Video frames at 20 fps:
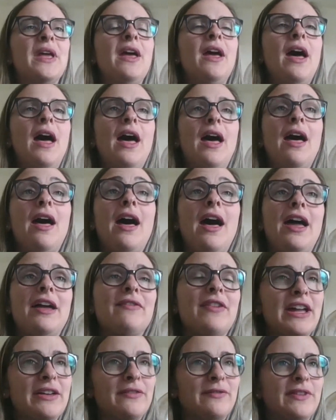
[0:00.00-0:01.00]
I've
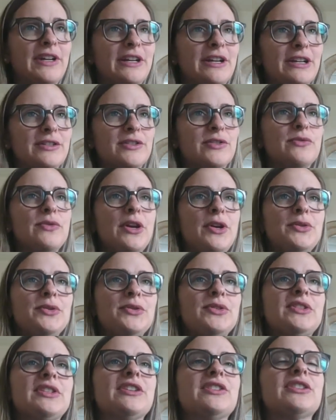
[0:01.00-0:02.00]
had various
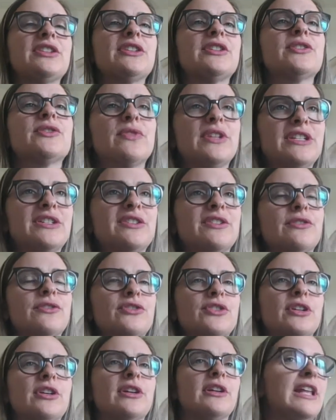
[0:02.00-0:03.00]
roles such as
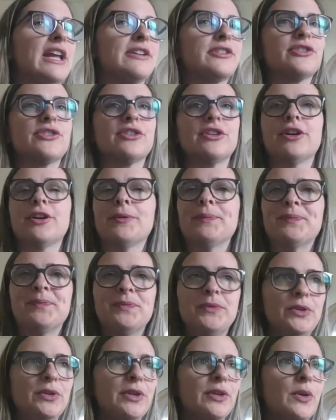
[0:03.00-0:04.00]
researcher, lecturer,
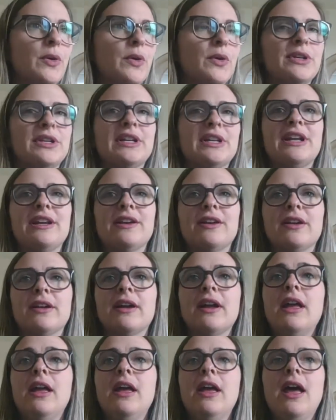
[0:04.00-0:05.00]
unit
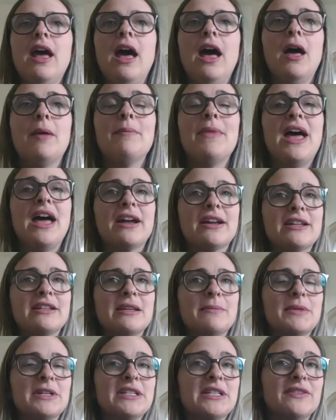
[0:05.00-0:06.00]
coordinator,
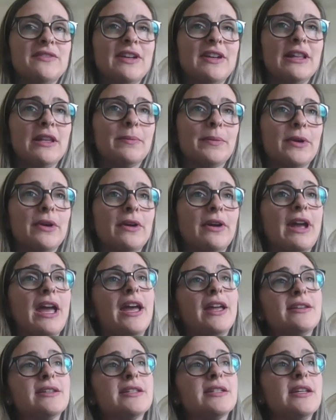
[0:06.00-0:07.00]
academic developer,
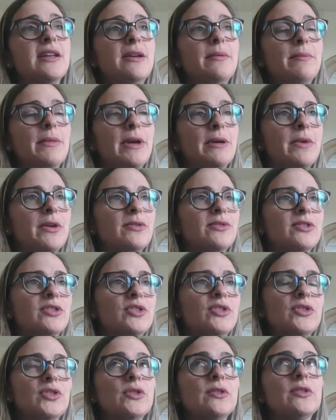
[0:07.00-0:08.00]
and
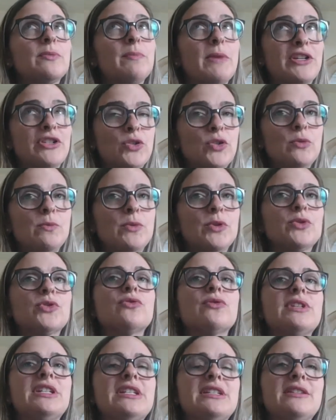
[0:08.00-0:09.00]
my two most
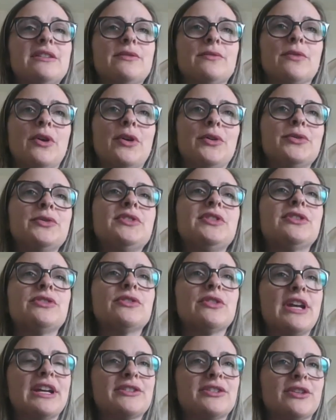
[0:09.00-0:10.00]
recent roles, the
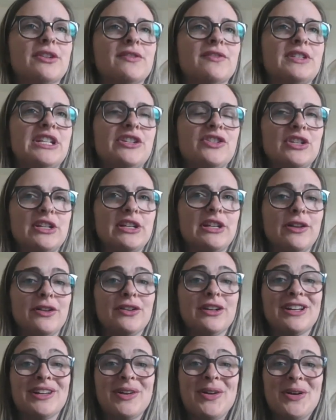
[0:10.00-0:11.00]
Director of Teaching and
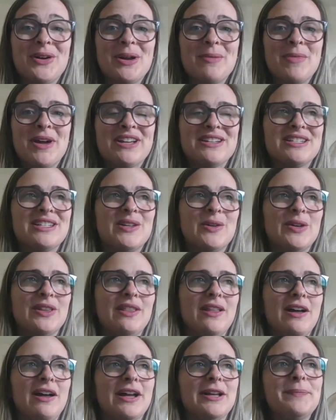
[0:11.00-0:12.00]
Learning at RMIT
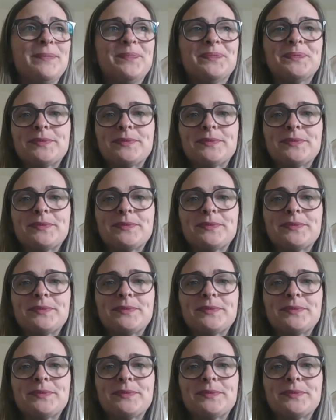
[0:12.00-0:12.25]
Online,